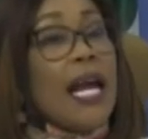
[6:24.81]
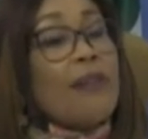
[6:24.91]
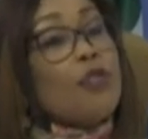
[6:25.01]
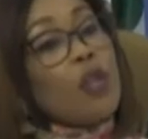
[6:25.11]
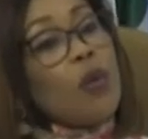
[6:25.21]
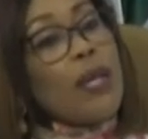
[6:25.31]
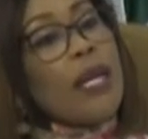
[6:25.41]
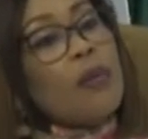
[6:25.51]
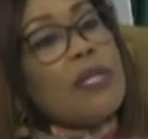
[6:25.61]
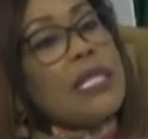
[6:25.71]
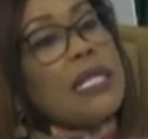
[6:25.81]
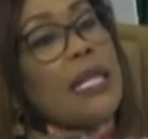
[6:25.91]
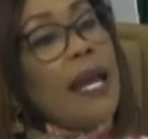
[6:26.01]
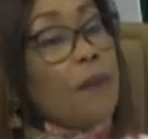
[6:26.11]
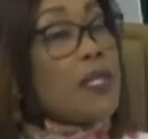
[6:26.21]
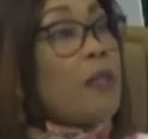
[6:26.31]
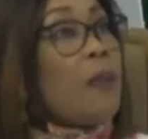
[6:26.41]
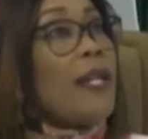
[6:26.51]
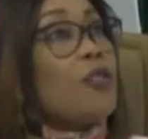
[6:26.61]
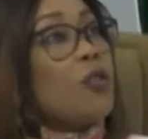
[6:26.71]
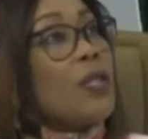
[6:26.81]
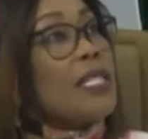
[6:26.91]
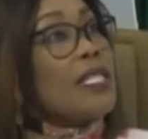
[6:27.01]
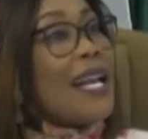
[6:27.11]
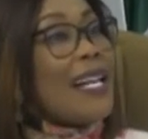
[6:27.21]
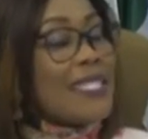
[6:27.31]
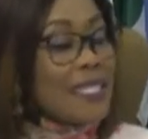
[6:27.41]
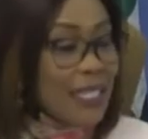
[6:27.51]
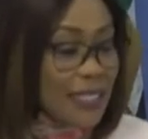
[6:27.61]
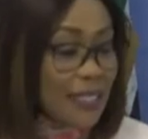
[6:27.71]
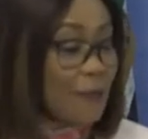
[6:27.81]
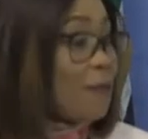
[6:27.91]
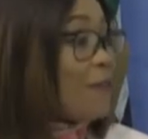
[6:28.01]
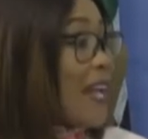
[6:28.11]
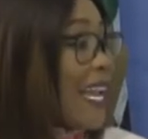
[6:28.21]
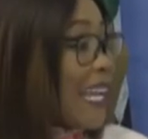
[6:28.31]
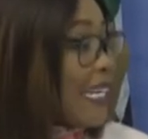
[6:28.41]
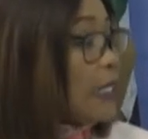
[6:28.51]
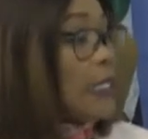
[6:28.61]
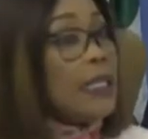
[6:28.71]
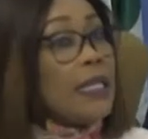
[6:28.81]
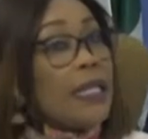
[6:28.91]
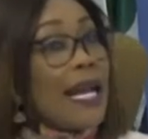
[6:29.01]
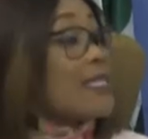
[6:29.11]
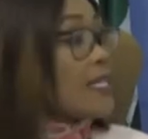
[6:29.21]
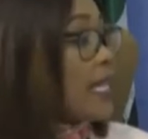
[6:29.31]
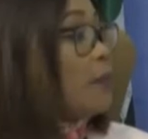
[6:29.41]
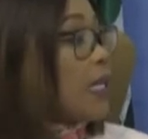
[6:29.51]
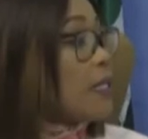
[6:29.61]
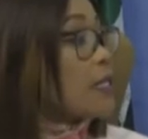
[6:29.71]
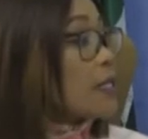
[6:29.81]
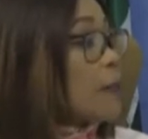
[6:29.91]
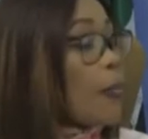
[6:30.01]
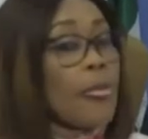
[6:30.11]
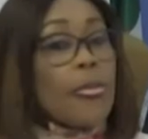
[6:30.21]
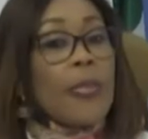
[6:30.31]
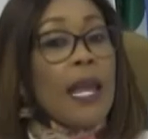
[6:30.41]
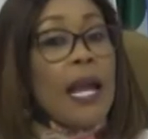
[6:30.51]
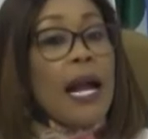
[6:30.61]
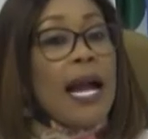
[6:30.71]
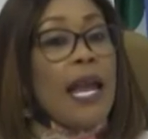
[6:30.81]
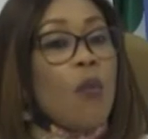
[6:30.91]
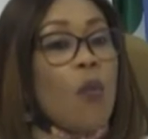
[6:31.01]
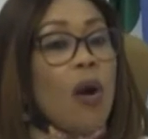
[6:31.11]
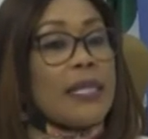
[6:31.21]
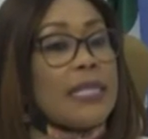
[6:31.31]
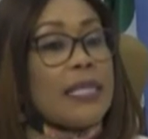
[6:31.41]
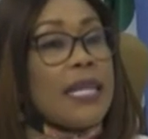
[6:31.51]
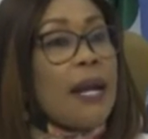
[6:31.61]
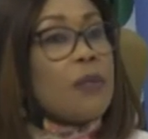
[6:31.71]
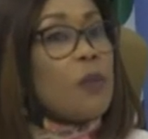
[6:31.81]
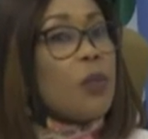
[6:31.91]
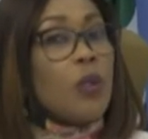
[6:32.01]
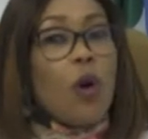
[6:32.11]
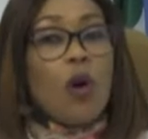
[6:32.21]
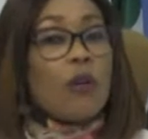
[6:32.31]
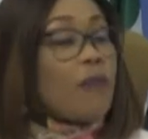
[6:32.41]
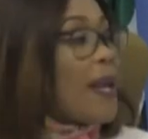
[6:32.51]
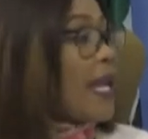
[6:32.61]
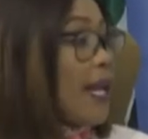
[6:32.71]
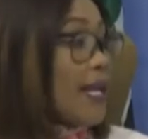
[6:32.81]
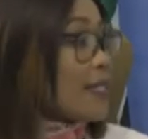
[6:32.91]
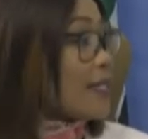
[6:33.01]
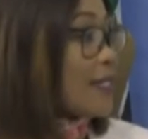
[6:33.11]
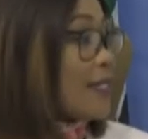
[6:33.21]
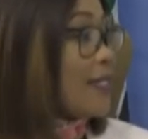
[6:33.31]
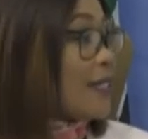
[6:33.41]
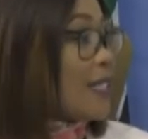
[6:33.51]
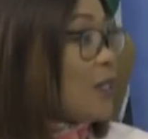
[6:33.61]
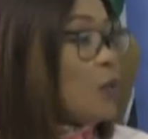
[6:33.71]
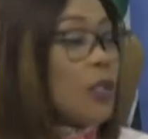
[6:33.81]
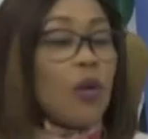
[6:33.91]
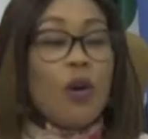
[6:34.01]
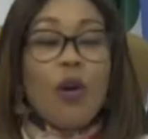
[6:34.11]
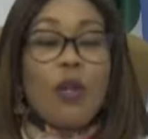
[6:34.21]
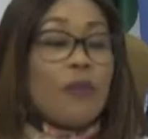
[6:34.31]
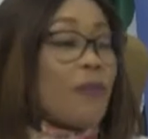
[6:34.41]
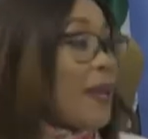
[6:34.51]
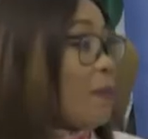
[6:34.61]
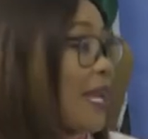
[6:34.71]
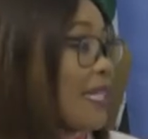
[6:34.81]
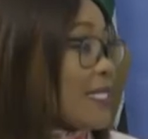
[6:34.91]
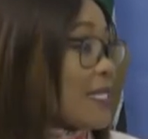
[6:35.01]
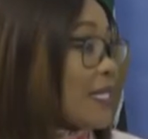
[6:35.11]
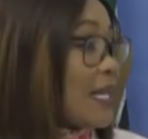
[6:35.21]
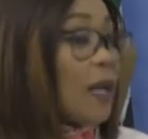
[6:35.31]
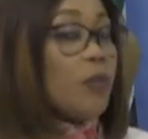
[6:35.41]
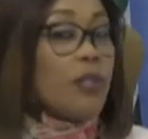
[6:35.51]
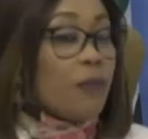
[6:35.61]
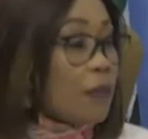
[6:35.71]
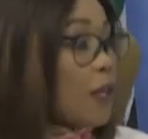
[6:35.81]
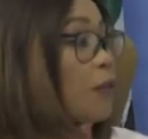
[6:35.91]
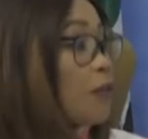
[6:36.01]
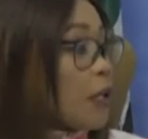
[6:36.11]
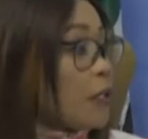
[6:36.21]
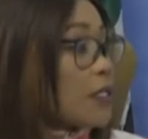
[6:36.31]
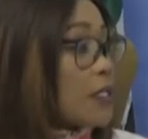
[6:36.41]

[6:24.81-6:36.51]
And so when I was in NAPTIP, I took it as a divine assignment. I worked in NAPTIP with all of my heart, with all of my might, and with the fear of God.